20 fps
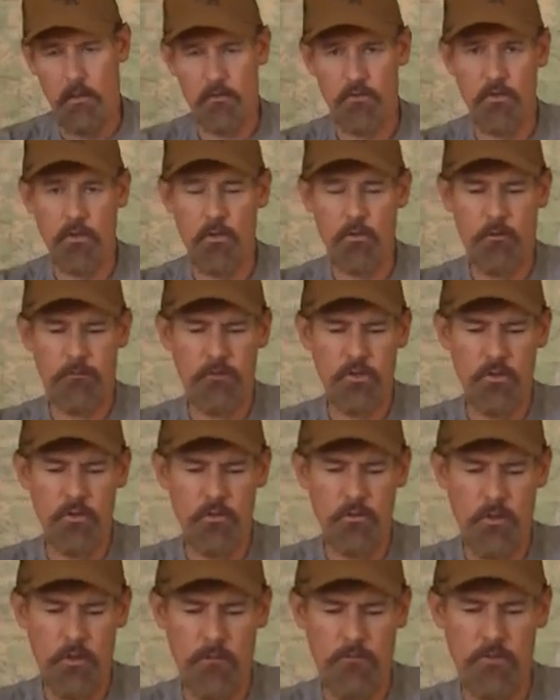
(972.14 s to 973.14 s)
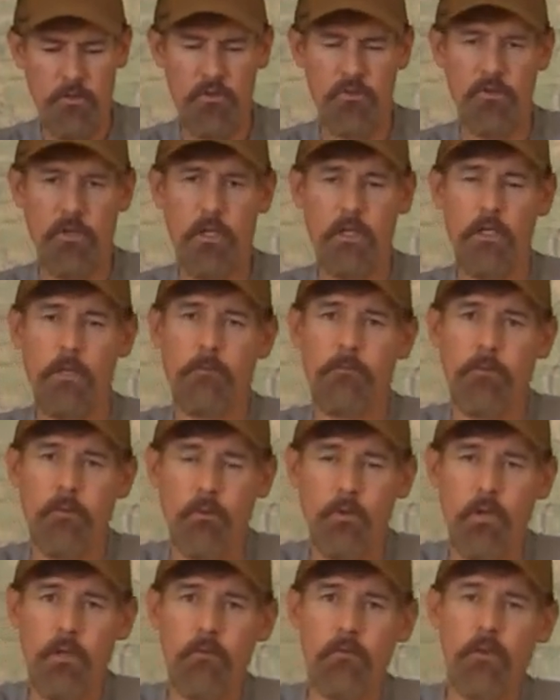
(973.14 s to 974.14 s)
so if you sign up for
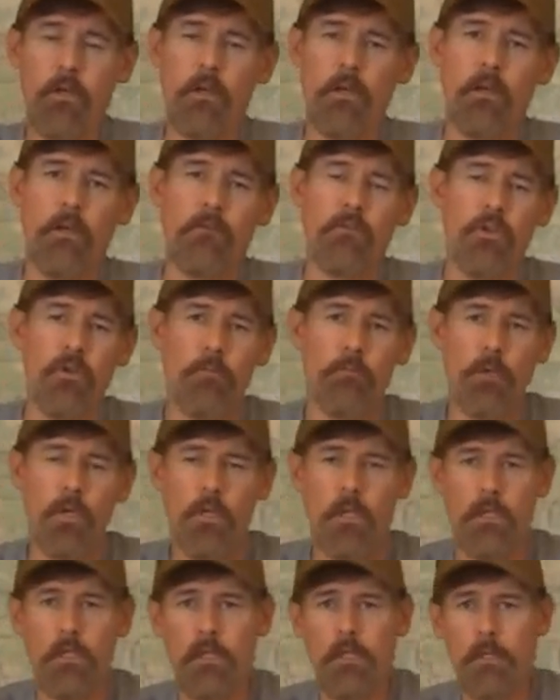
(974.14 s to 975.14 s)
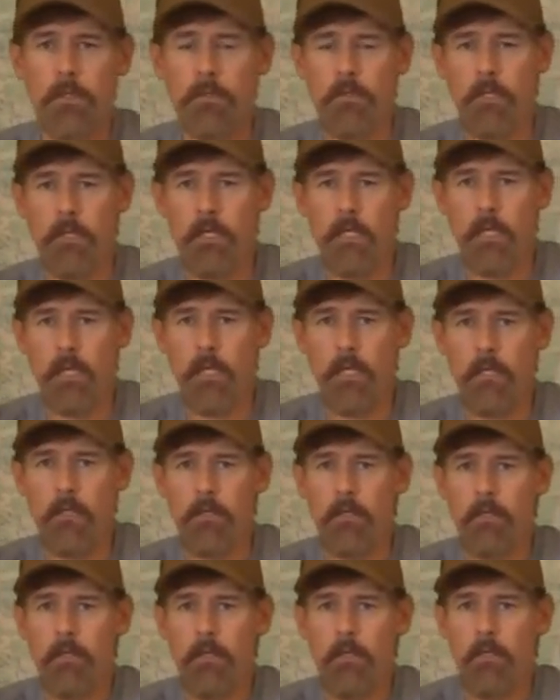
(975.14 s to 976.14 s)
one of our, if you'll book a hunt
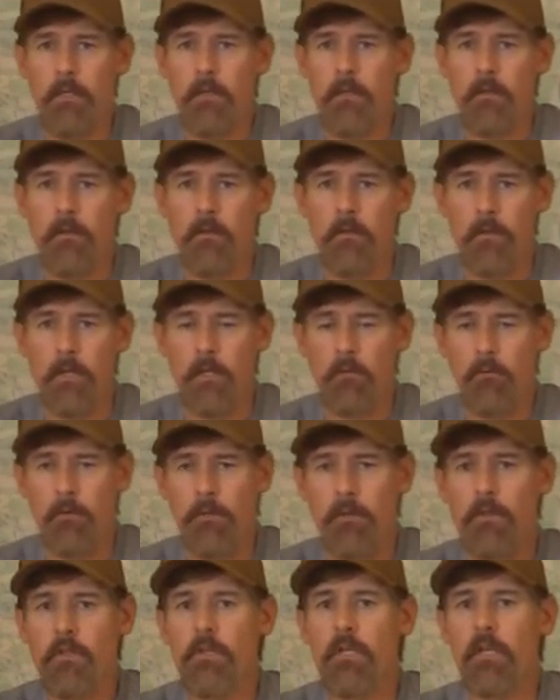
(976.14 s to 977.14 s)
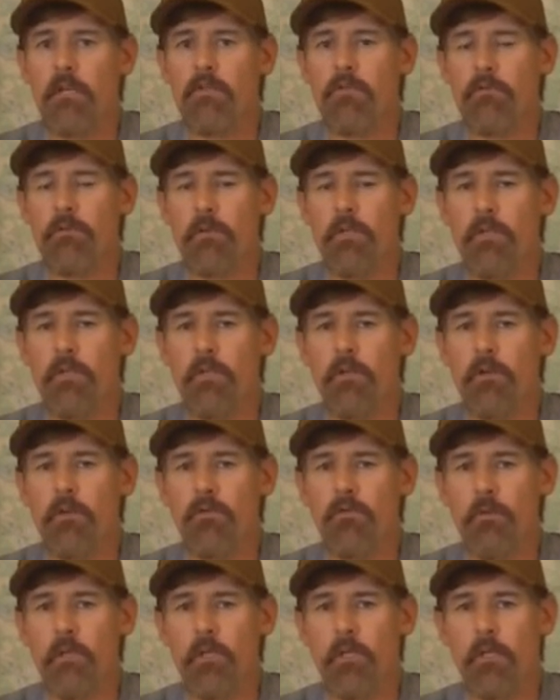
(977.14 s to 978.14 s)
today, then within the next 3
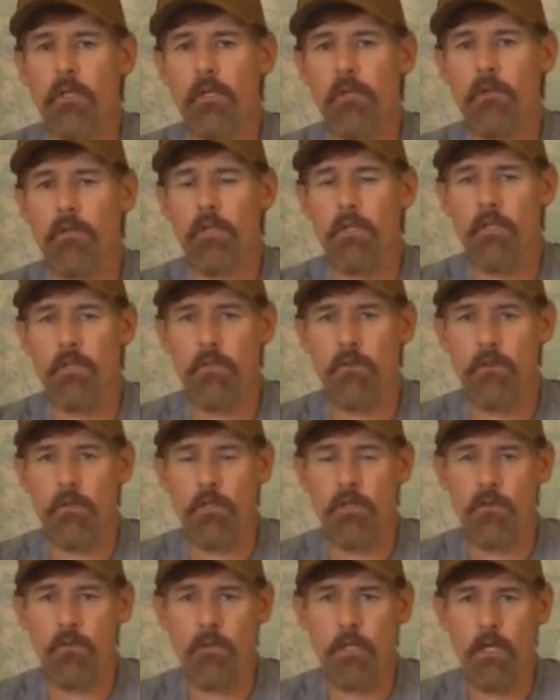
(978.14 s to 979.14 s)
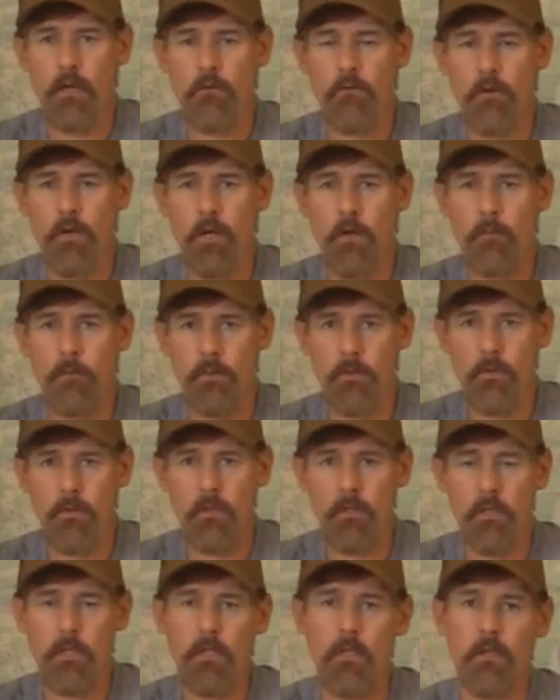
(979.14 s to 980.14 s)
years, we can guarantee you that you'll have the
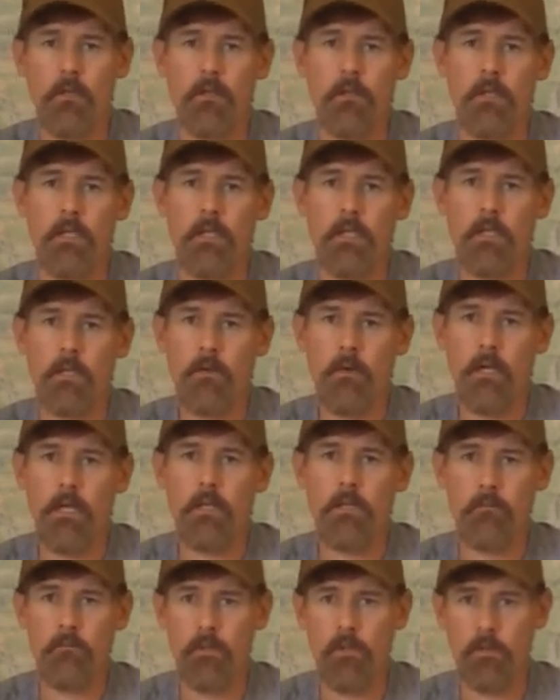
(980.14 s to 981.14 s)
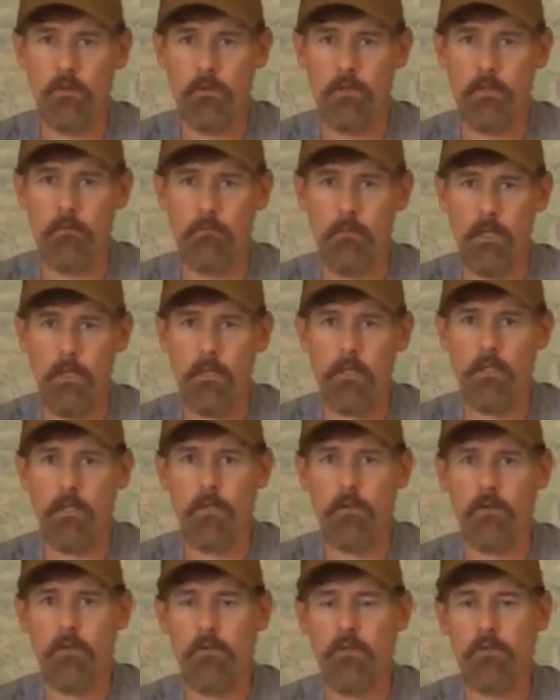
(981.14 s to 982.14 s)
opportunity to kill a great mule deer buck
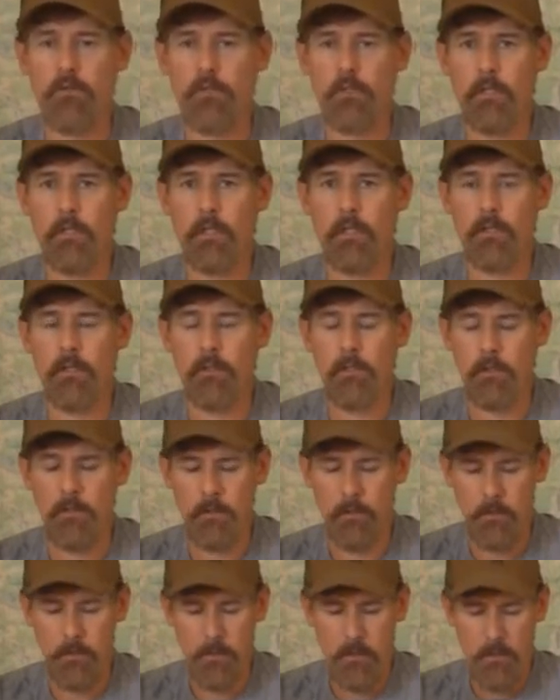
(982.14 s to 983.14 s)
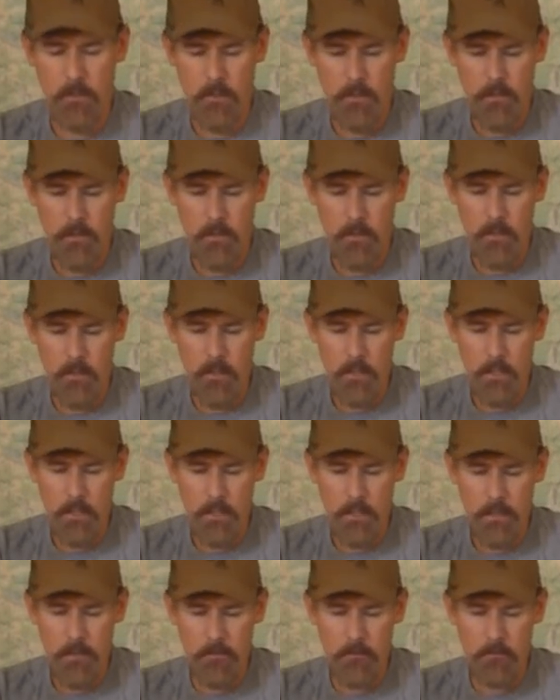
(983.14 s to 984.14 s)
here in Utah.
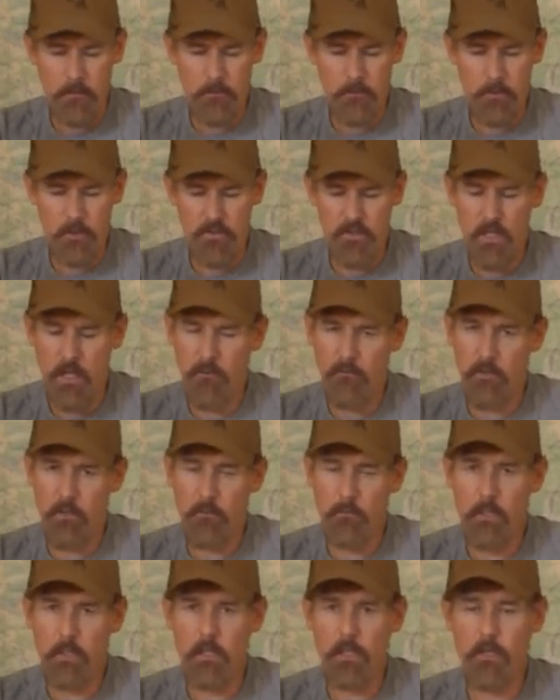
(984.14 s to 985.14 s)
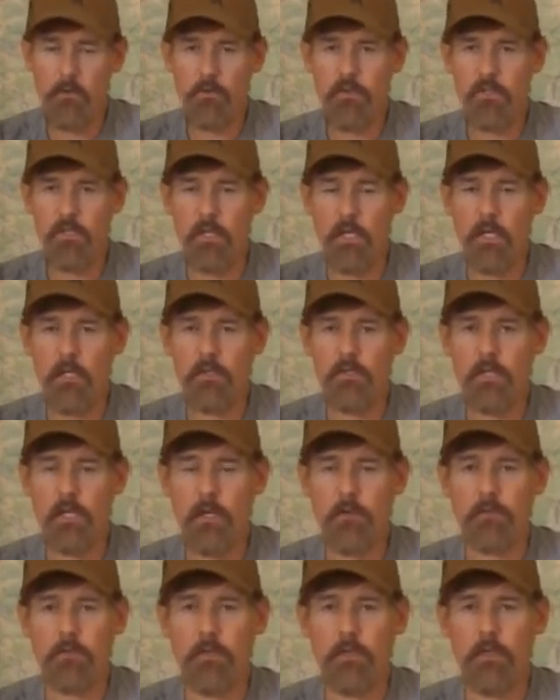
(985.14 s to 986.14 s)
And there's not very many other states
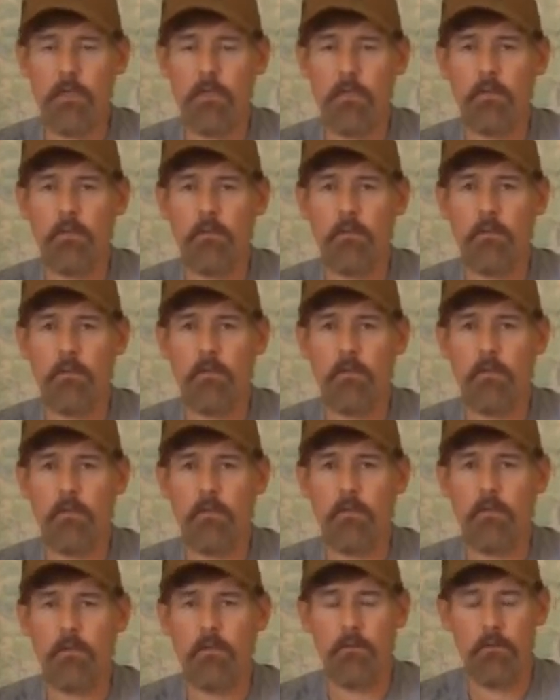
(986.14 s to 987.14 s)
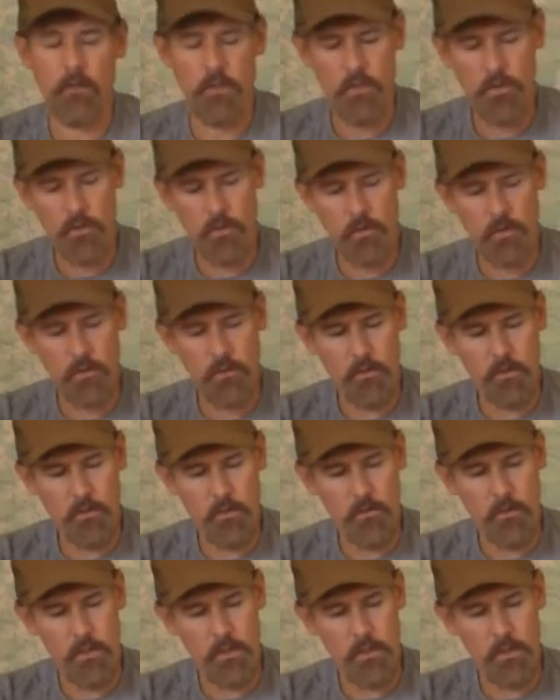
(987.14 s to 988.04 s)
out there that you can